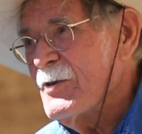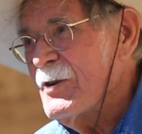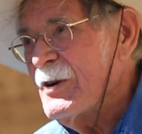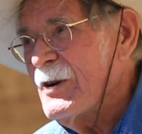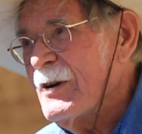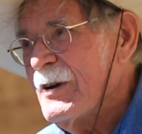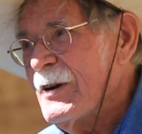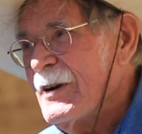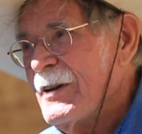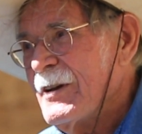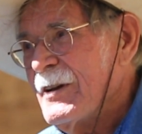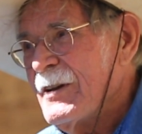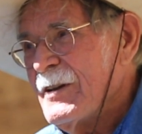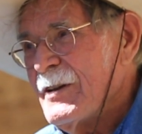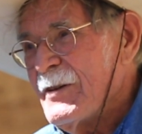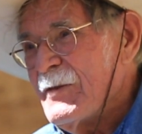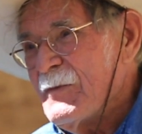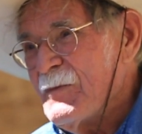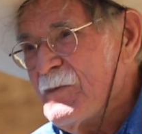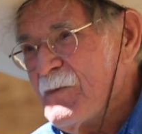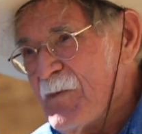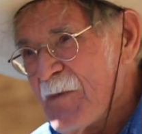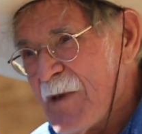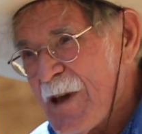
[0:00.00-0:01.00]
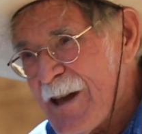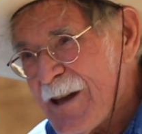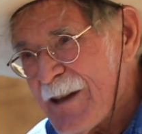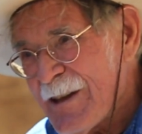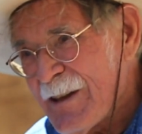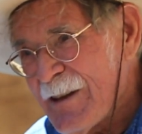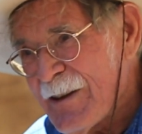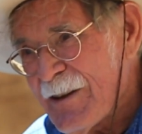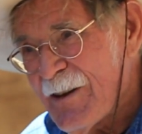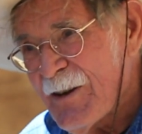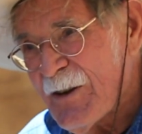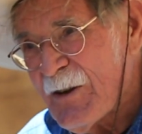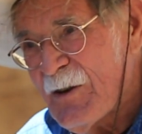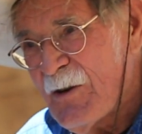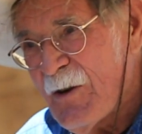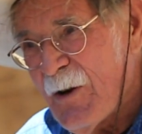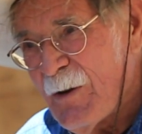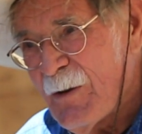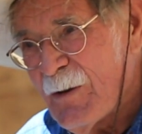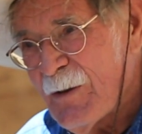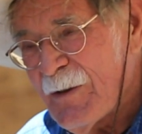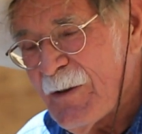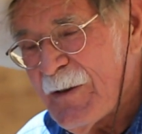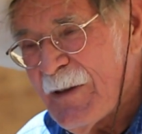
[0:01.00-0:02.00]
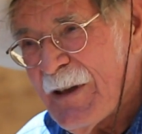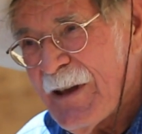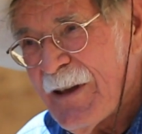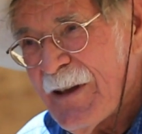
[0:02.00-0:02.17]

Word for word: were making a gold,